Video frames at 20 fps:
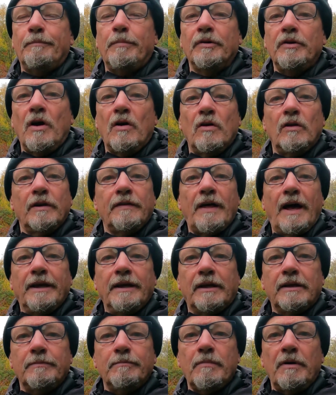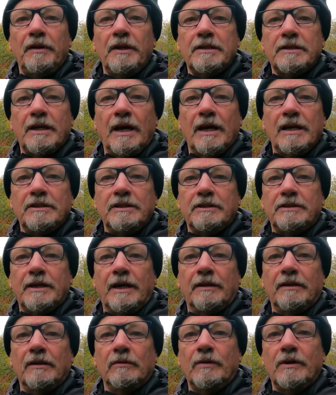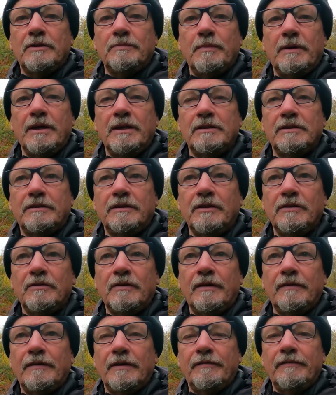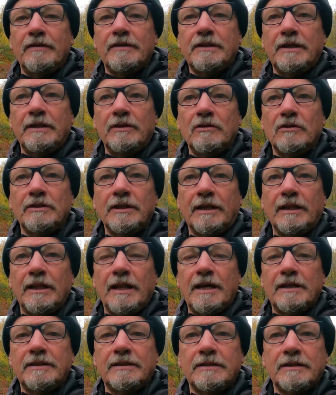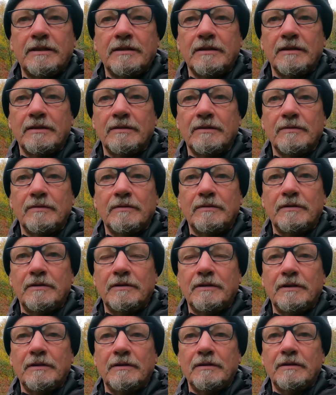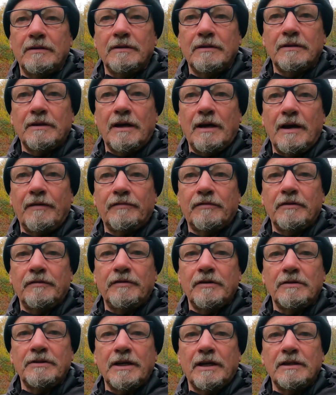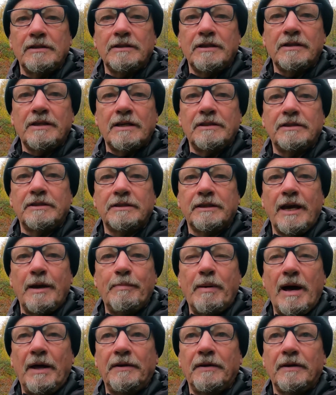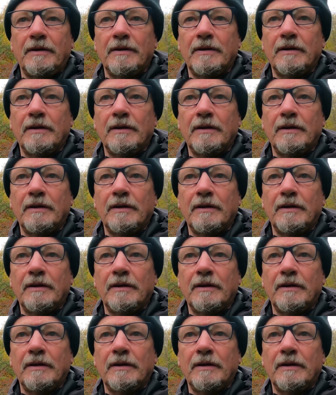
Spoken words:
But not only that, you can monetize your channel, which means, you know, have you seen those little ads where after a few seconds it says skip ad?